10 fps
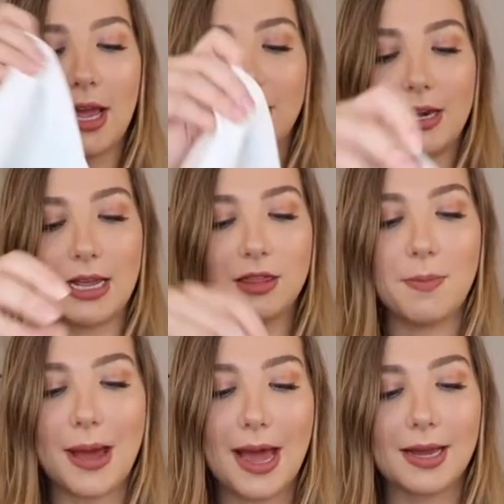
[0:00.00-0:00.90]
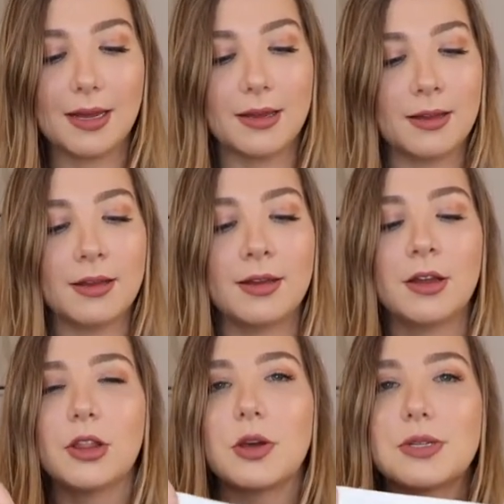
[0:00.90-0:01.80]
And then in the back,
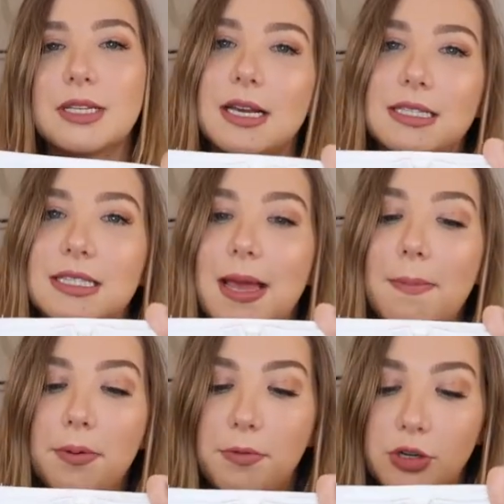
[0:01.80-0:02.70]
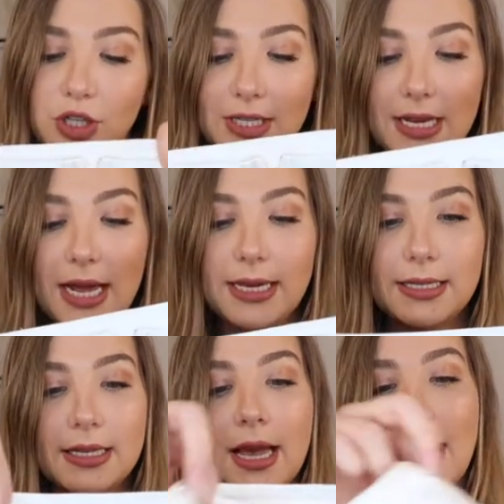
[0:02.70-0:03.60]
there's a zip, which is
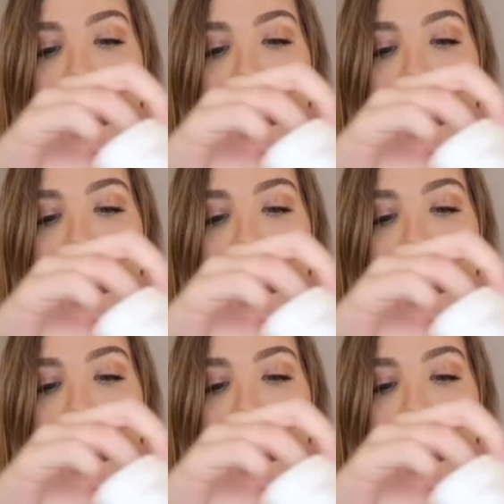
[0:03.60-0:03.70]
nice.